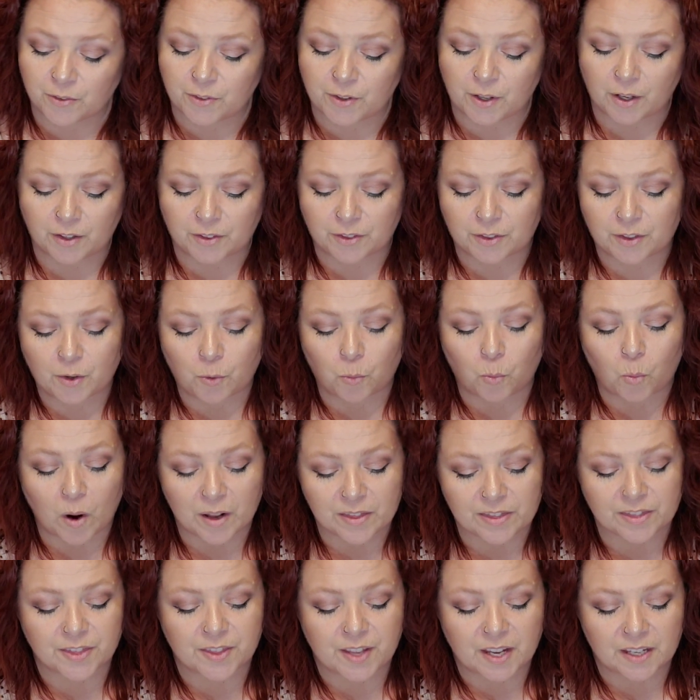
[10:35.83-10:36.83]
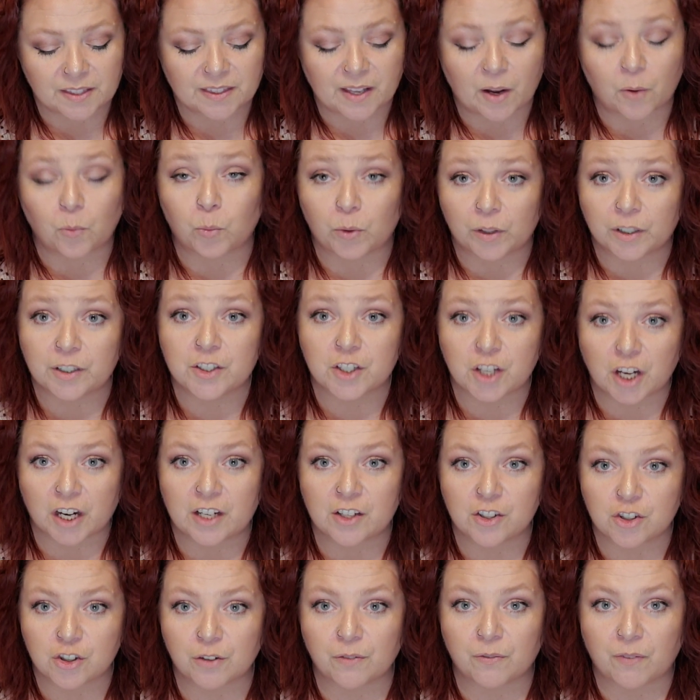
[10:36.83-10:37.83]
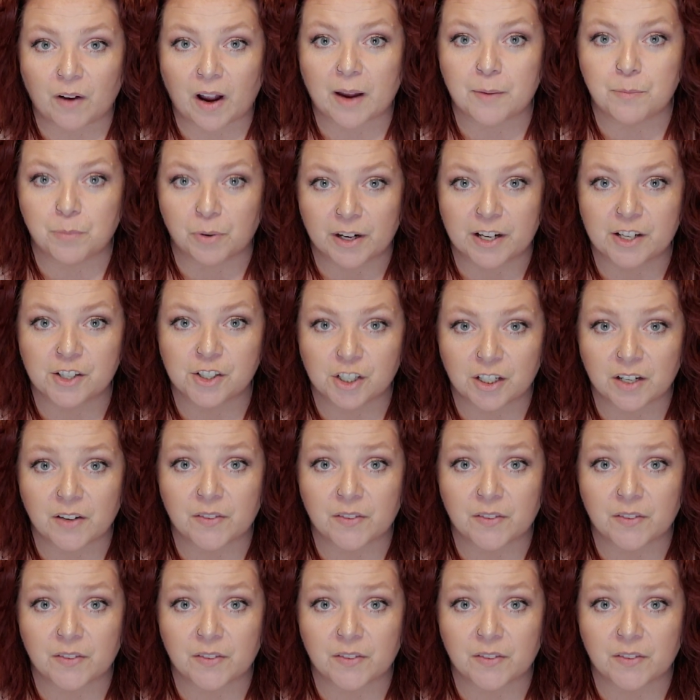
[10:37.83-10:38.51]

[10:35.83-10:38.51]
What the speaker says: the one thing that will change your vibration